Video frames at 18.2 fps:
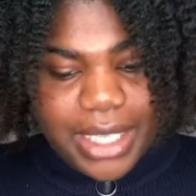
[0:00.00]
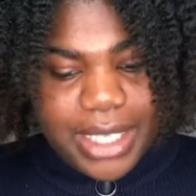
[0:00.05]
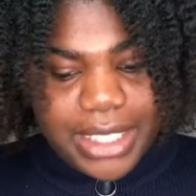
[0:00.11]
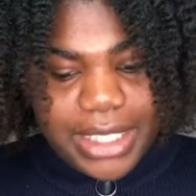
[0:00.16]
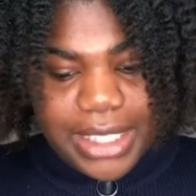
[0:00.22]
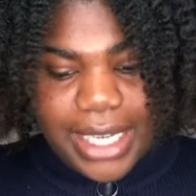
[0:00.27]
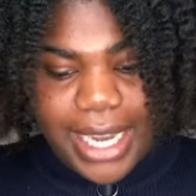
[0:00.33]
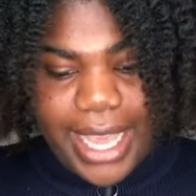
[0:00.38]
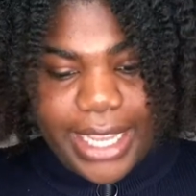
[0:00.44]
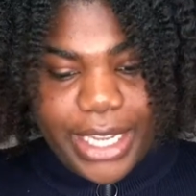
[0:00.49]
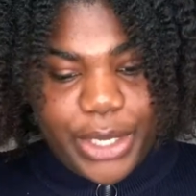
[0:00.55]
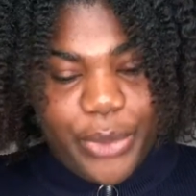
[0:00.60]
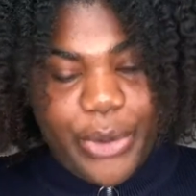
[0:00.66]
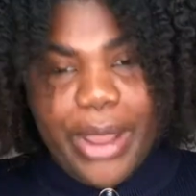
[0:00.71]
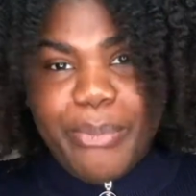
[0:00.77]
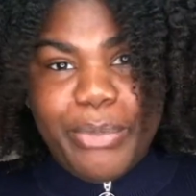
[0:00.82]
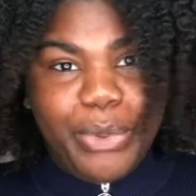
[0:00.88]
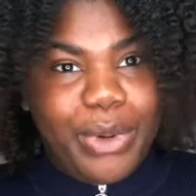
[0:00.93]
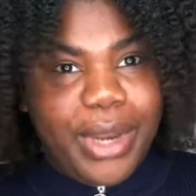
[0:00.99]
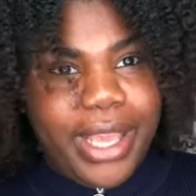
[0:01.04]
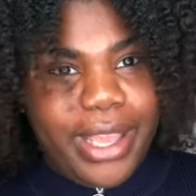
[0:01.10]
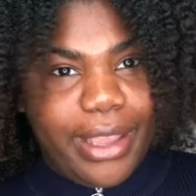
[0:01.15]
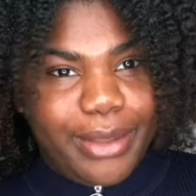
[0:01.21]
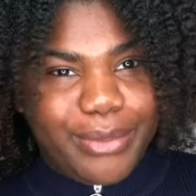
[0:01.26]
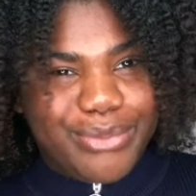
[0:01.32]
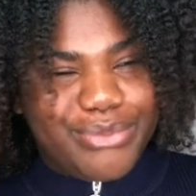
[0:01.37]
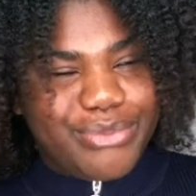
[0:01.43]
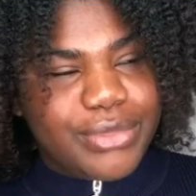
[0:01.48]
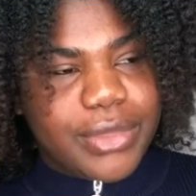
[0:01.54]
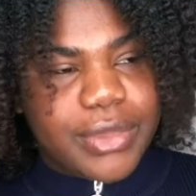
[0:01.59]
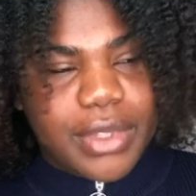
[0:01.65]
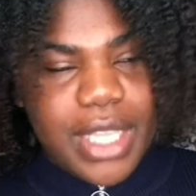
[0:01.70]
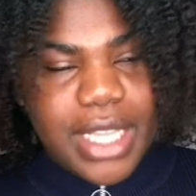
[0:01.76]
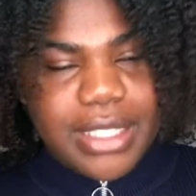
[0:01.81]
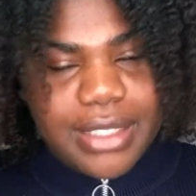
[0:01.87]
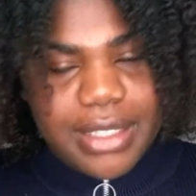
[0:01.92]
she like, creme brulee.
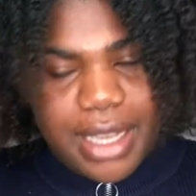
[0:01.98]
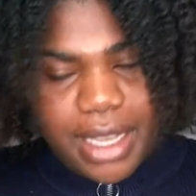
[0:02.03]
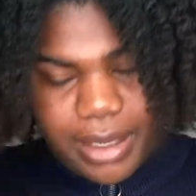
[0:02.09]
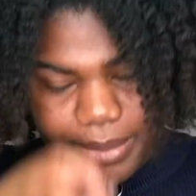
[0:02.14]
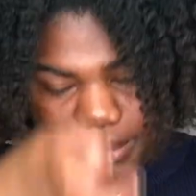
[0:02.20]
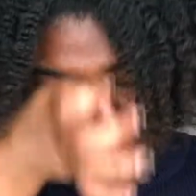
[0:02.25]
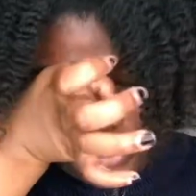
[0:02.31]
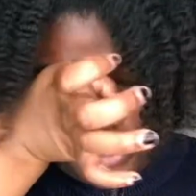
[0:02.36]
That's not a